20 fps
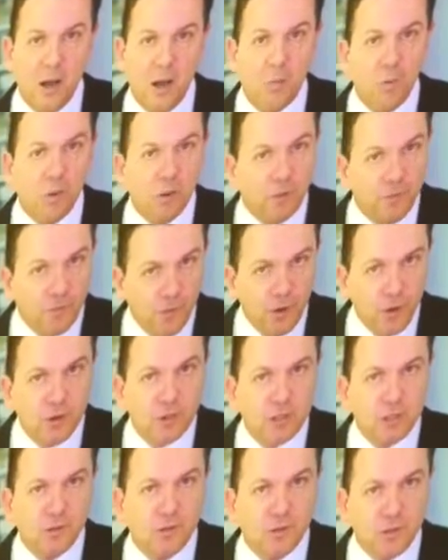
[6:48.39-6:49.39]
While the
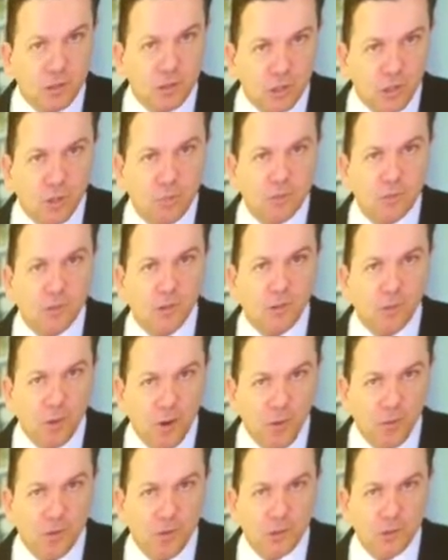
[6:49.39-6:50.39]
focus of the terms of the
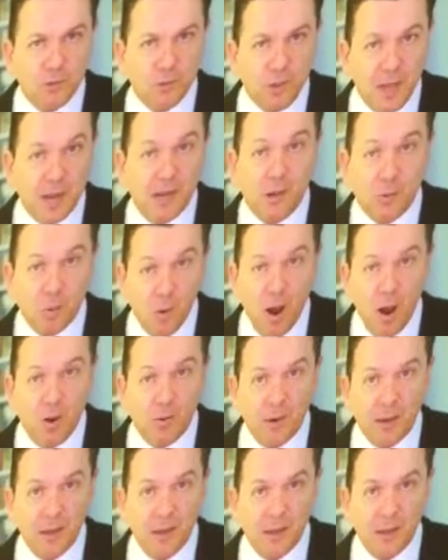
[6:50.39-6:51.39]
reference for that
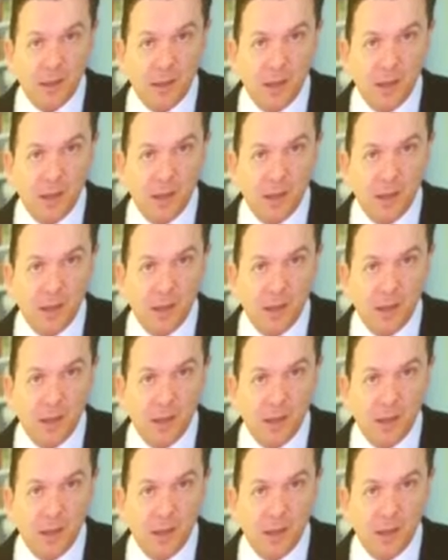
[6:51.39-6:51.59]
inquiry